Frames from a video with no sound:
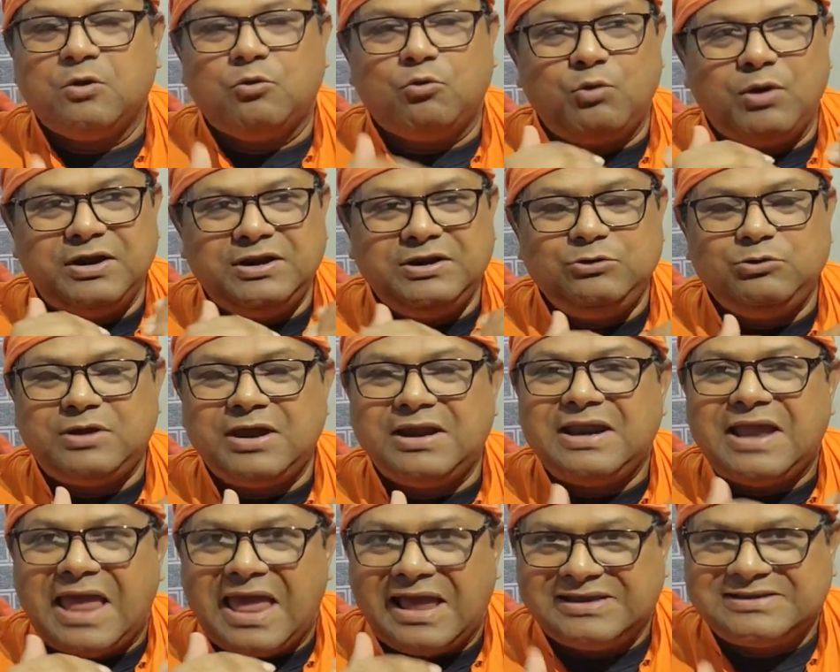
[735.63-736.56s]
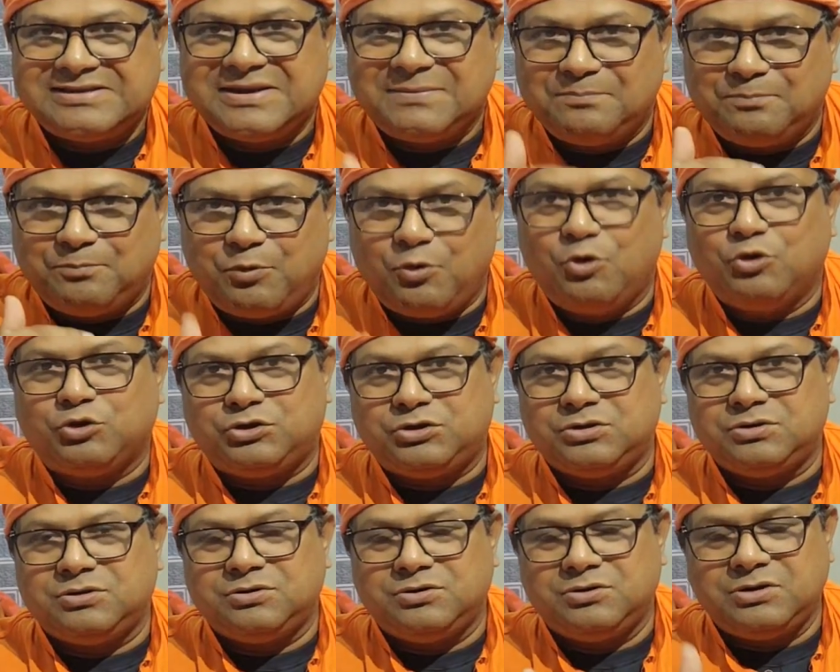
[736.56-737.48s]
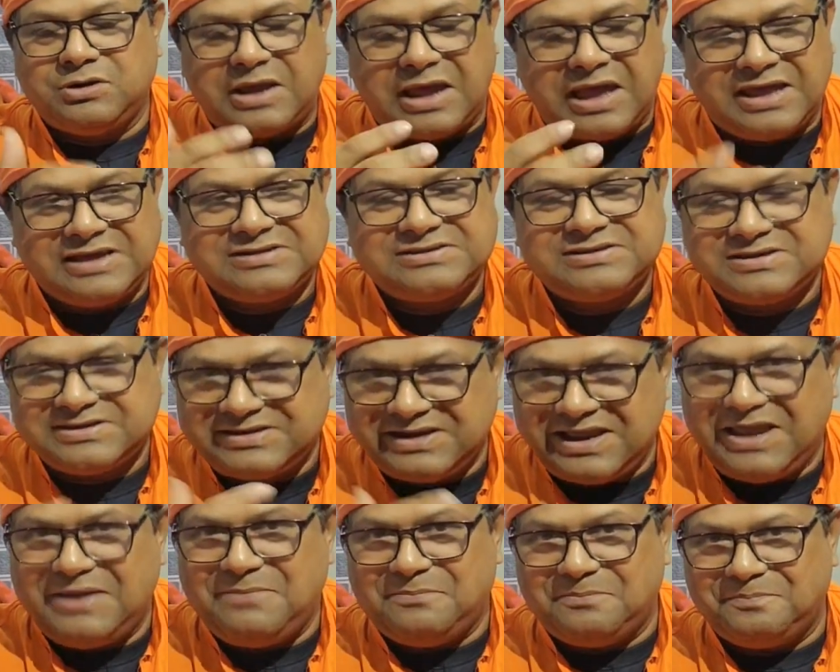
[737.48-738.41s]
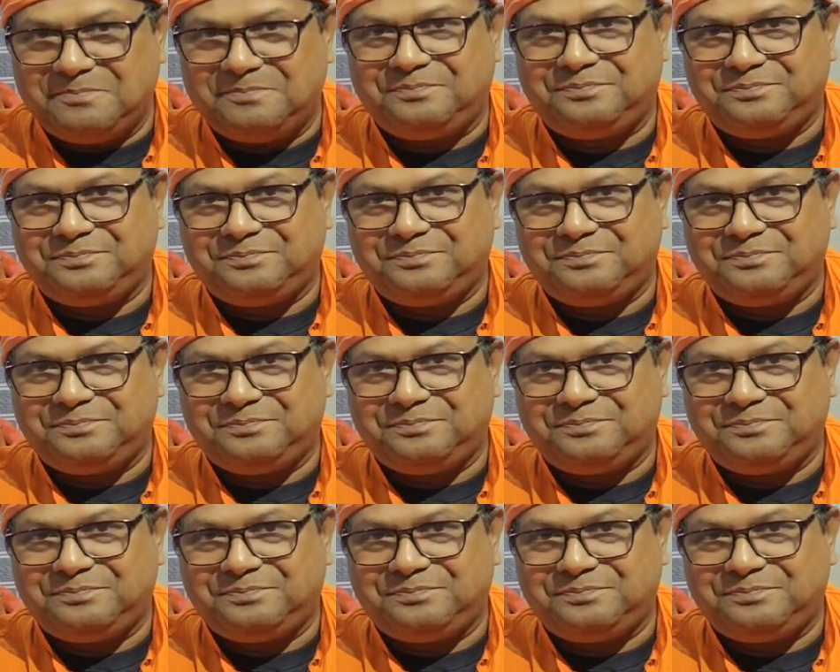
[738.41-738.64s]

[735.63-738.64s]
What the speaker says: when you can accept both as the same,